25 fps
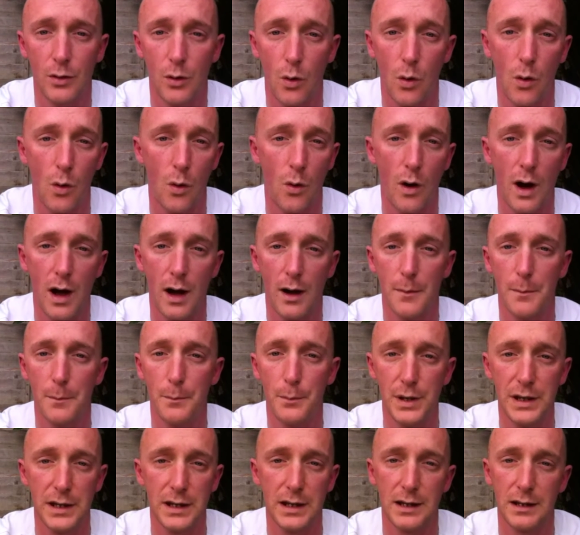or
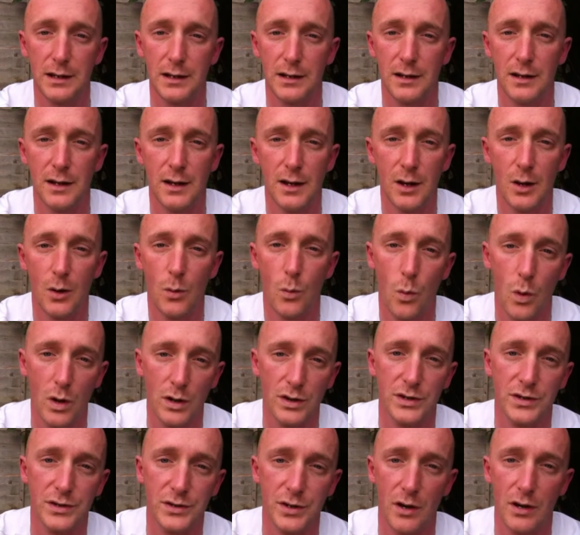being
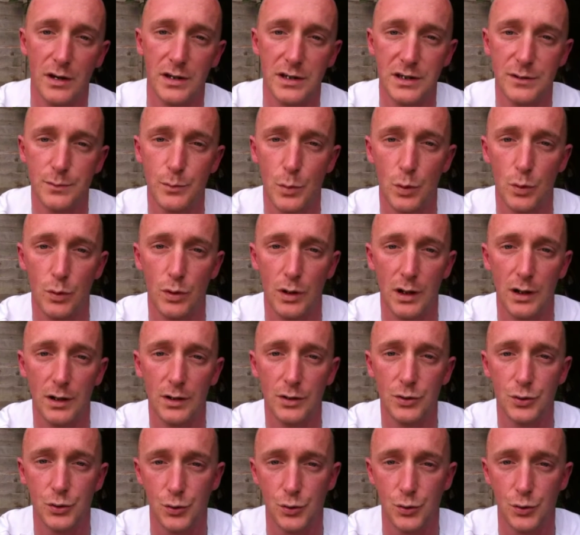one size smaller